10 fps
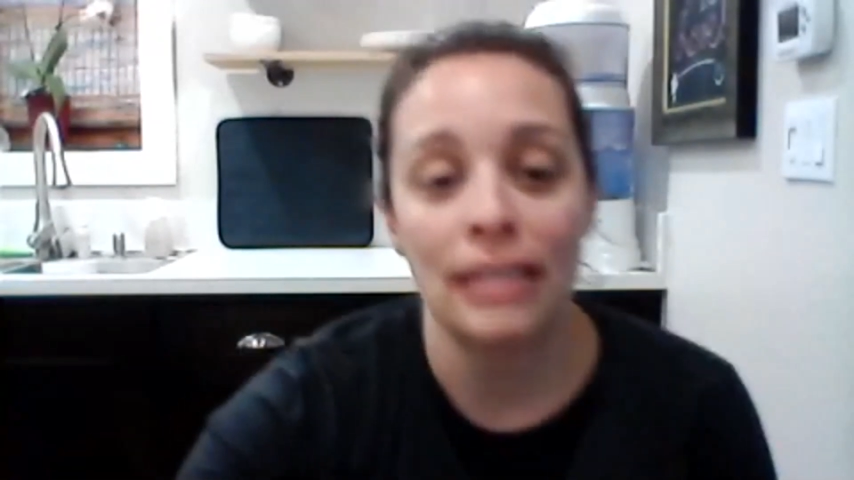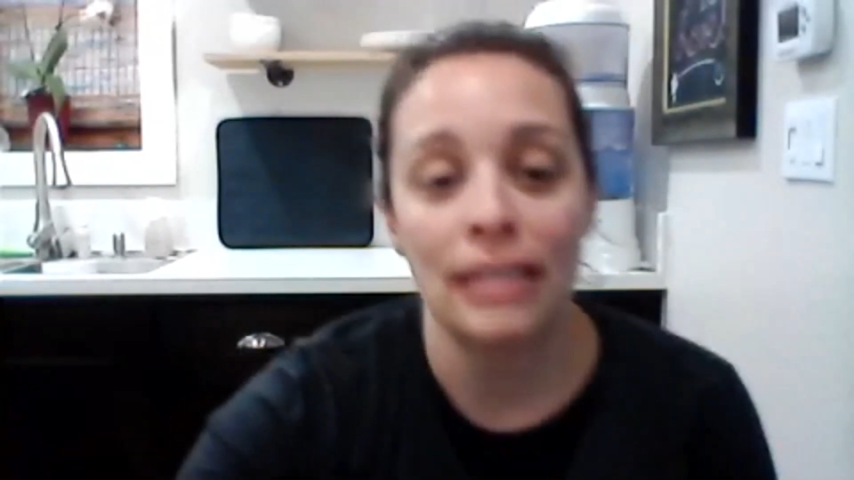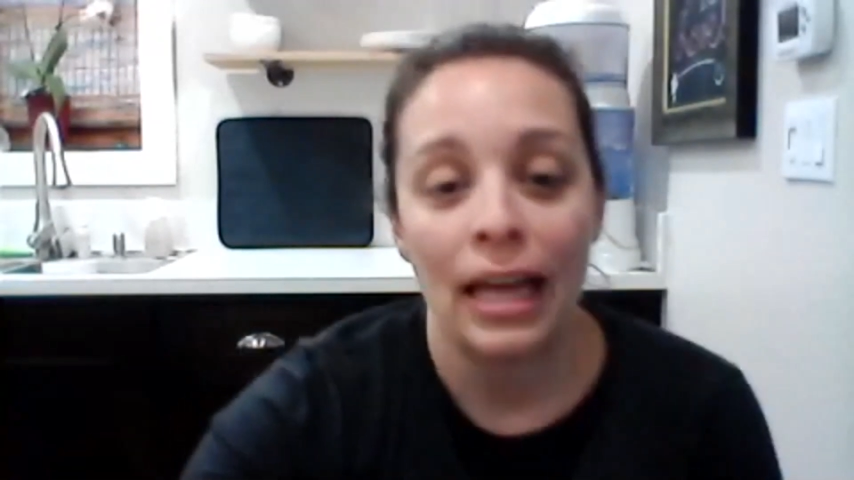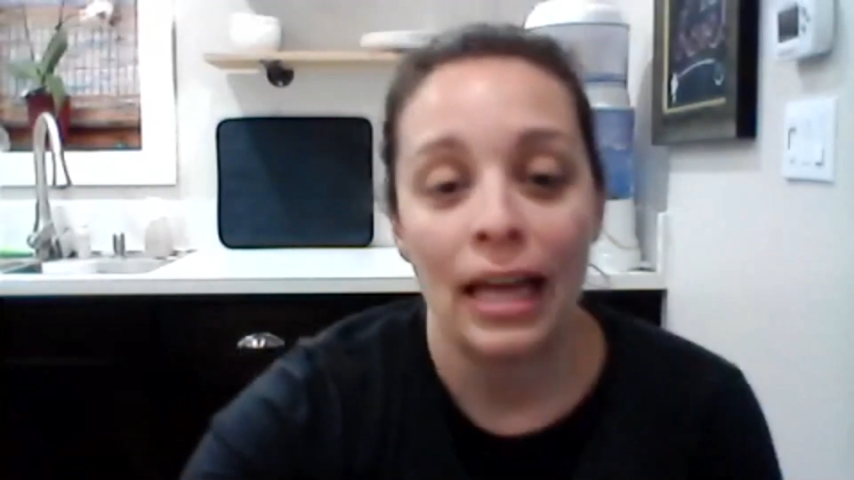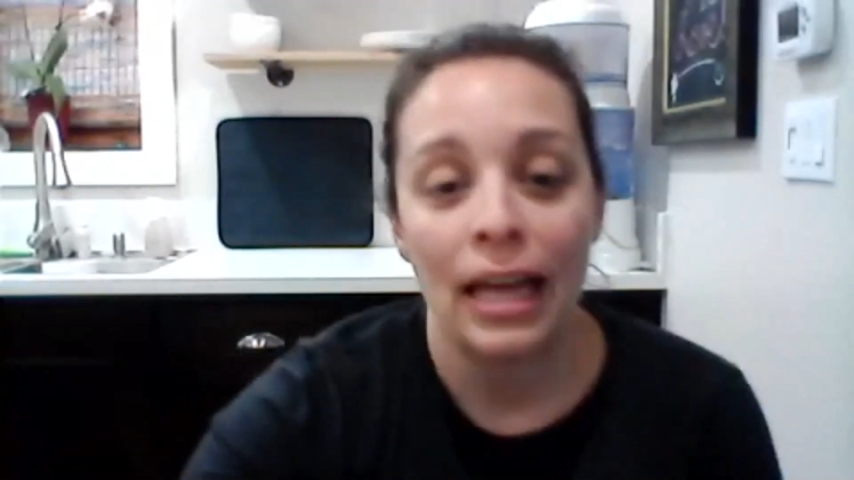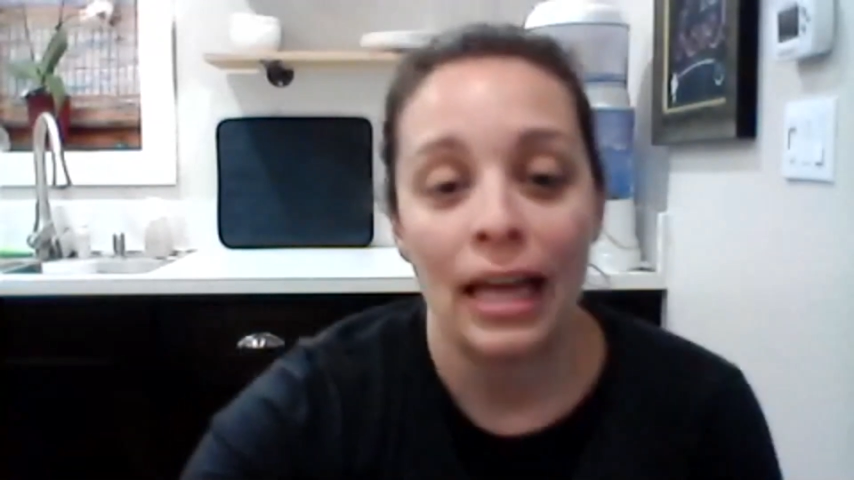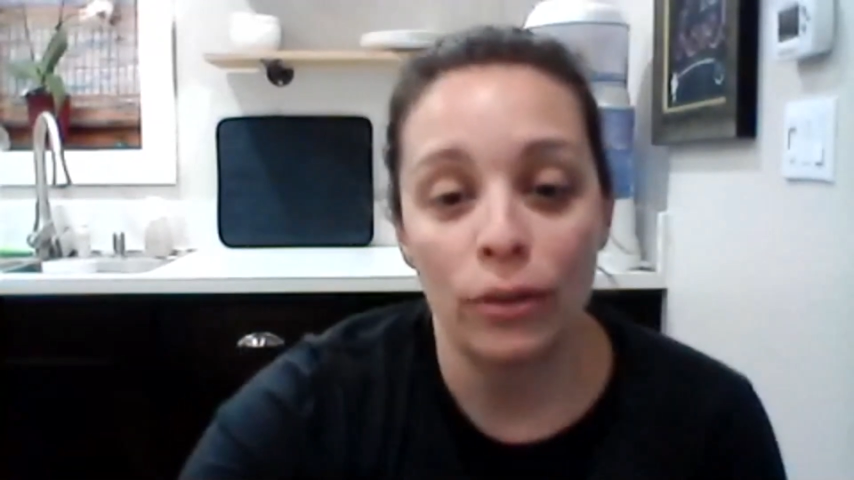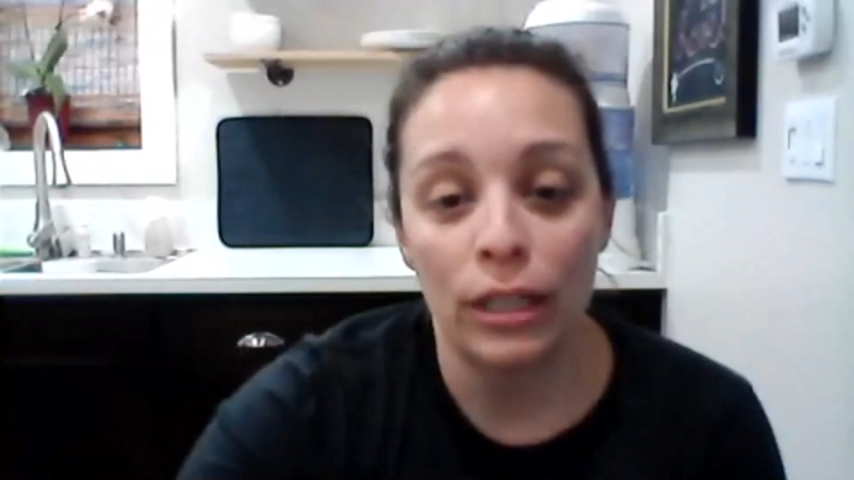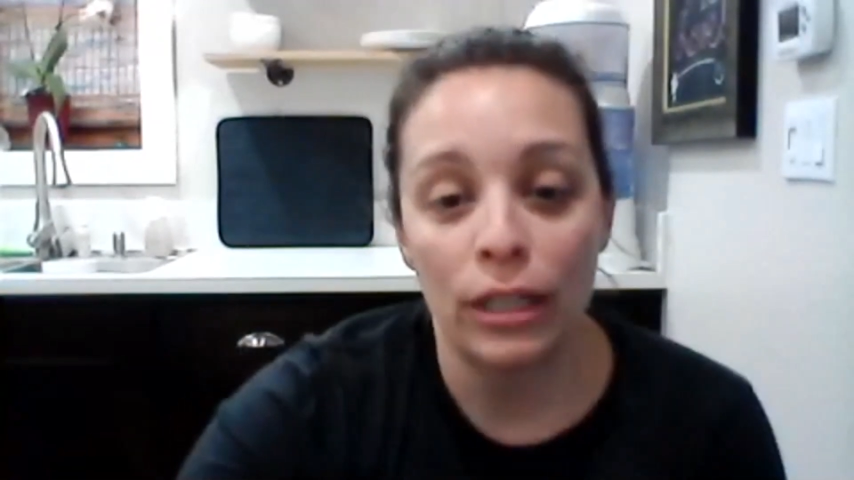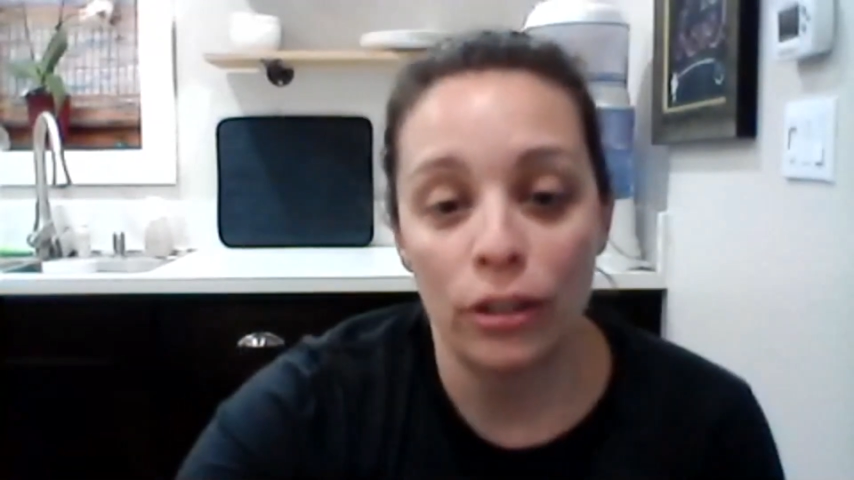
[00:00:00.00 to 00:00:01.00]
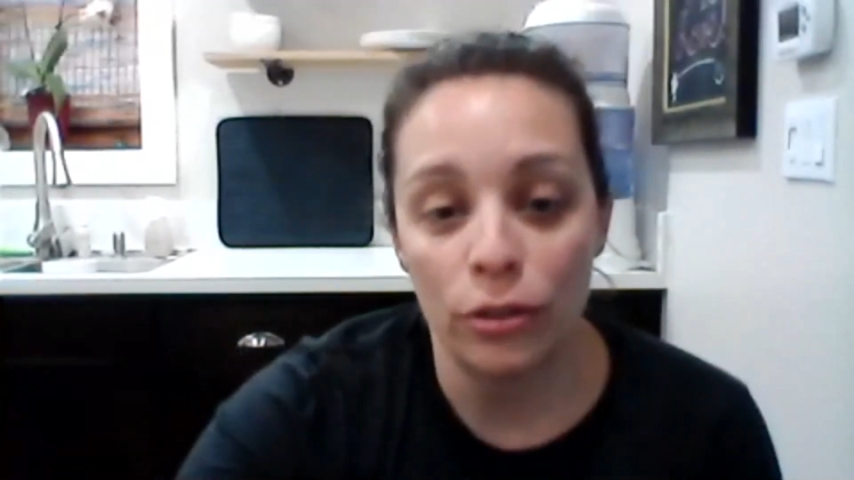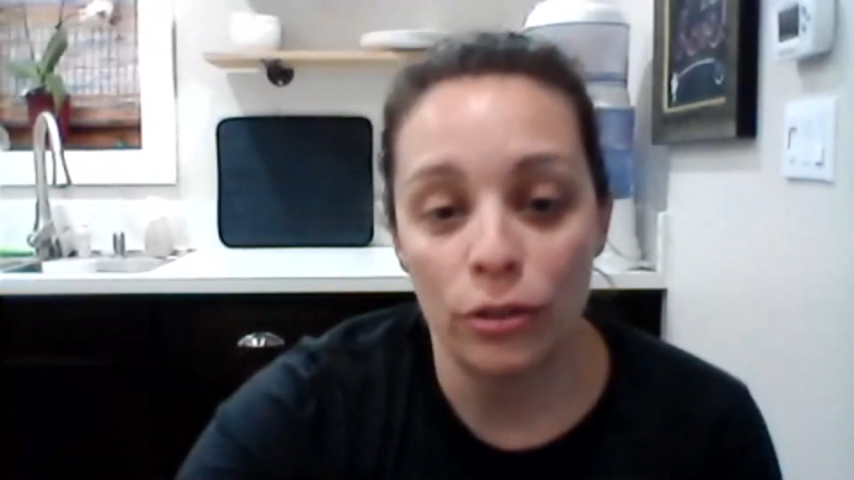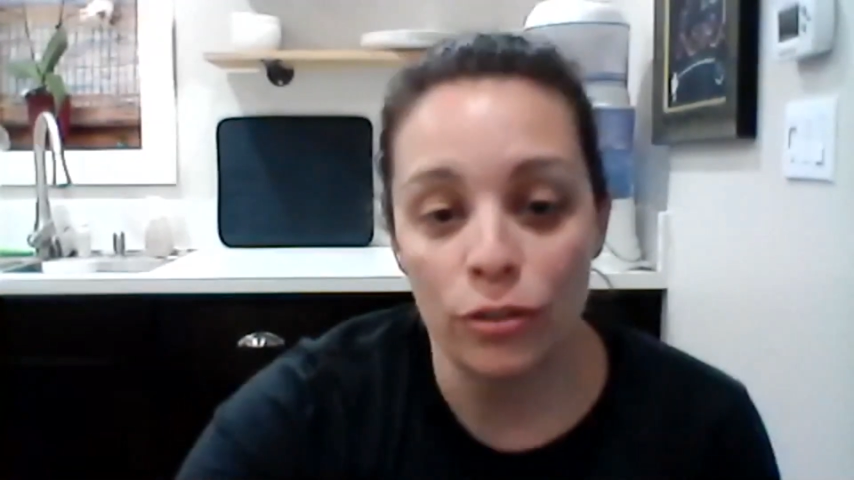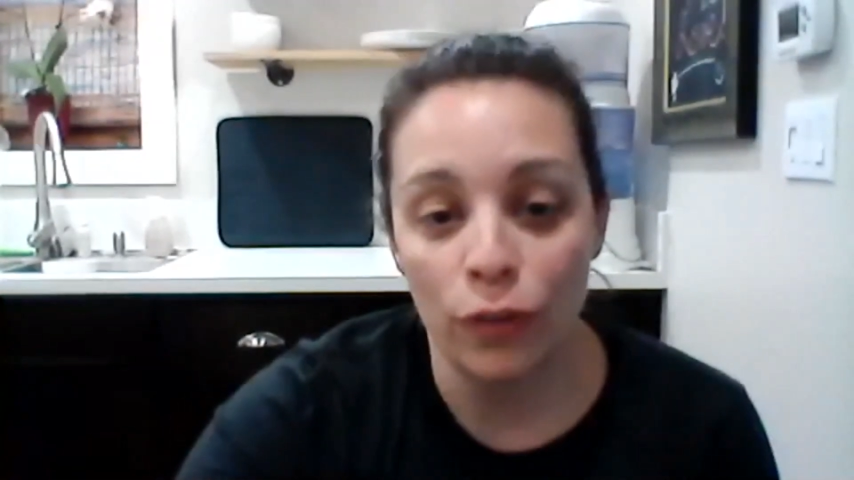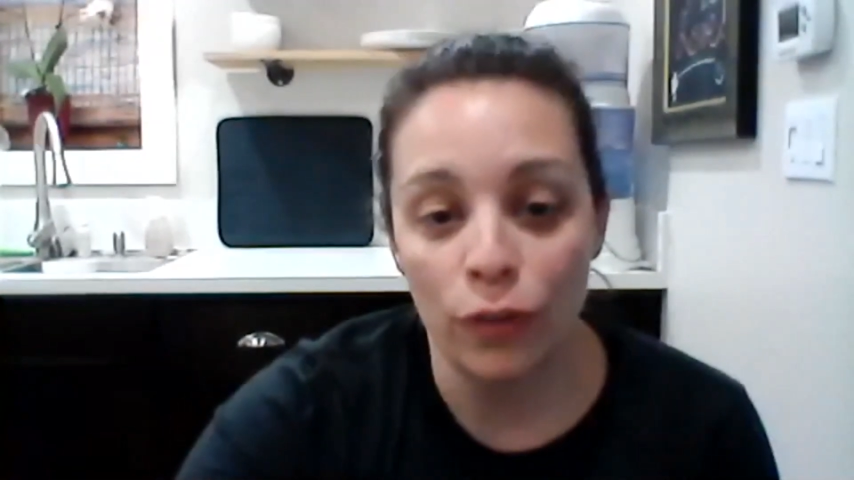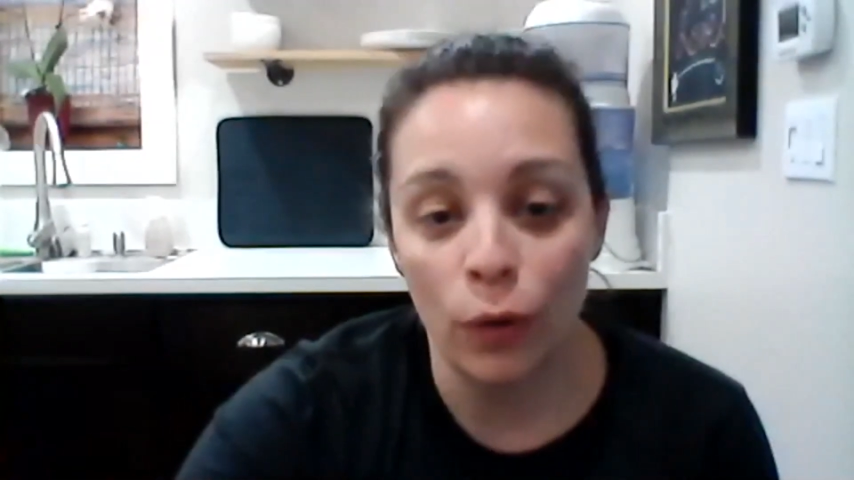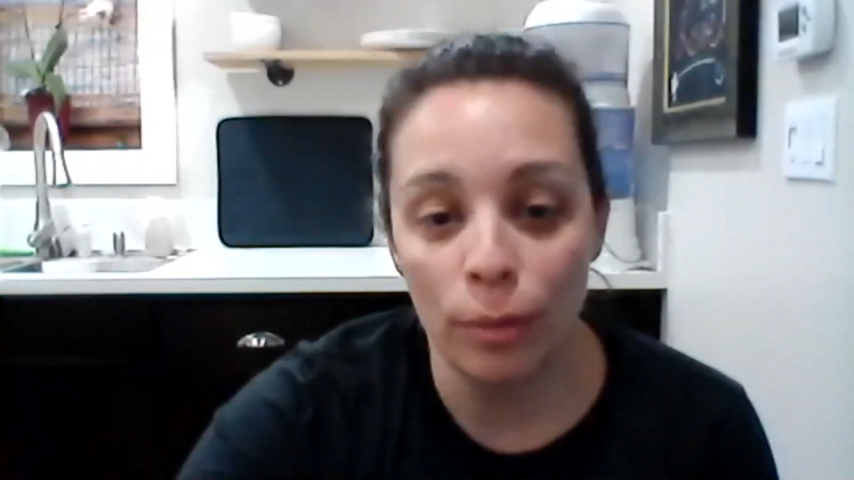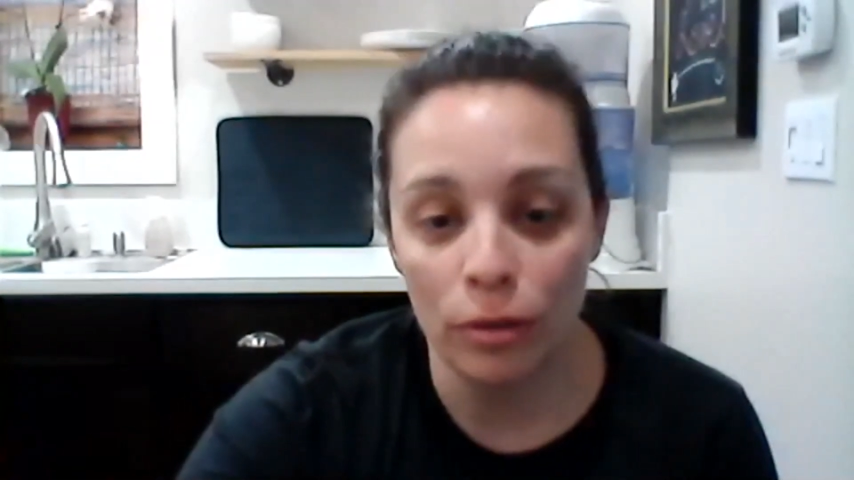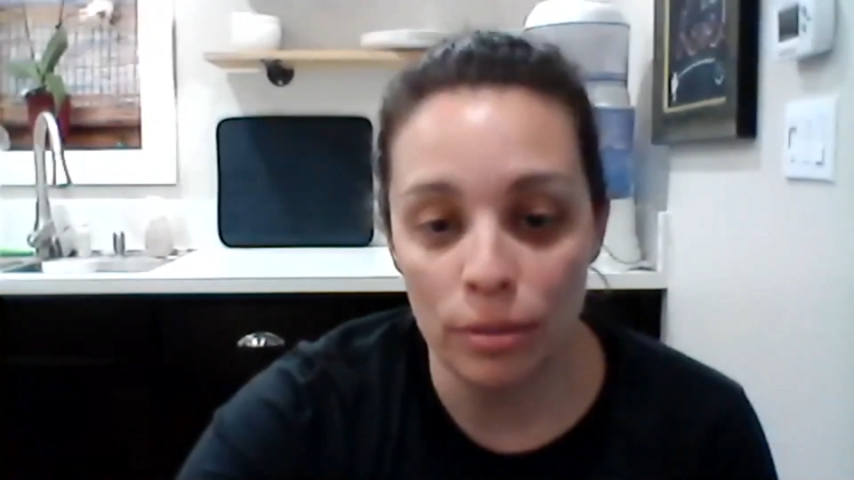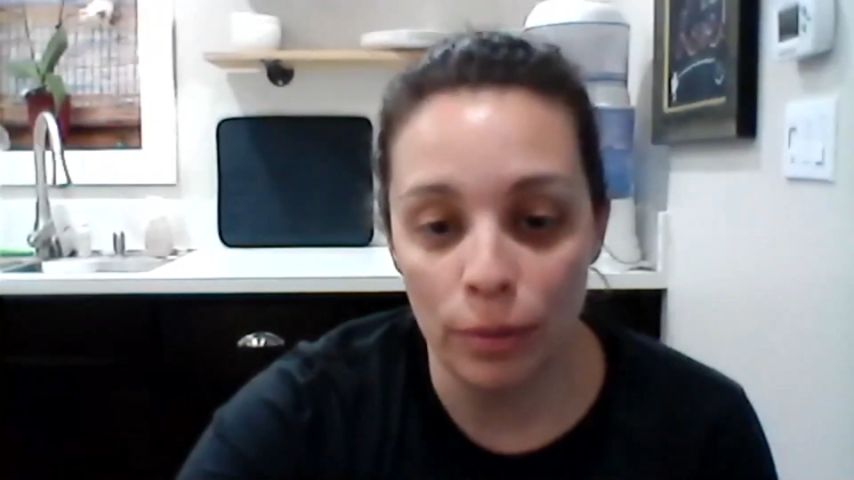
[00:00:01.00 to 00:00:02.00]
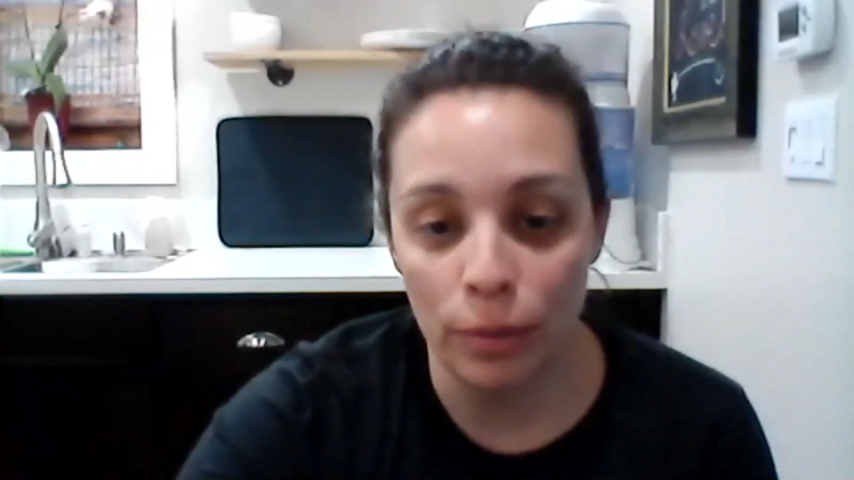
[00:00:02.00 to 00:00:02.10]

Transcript: that you can use for hormone support.